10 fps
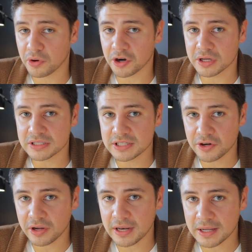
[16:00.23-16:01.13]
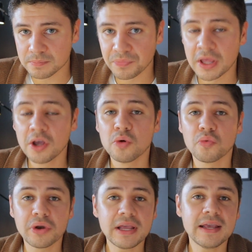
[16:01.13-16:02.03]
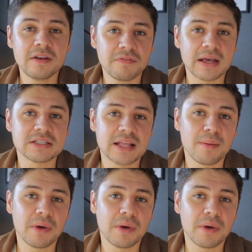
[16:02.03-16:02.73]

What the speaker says: or you're considering it, reinvest that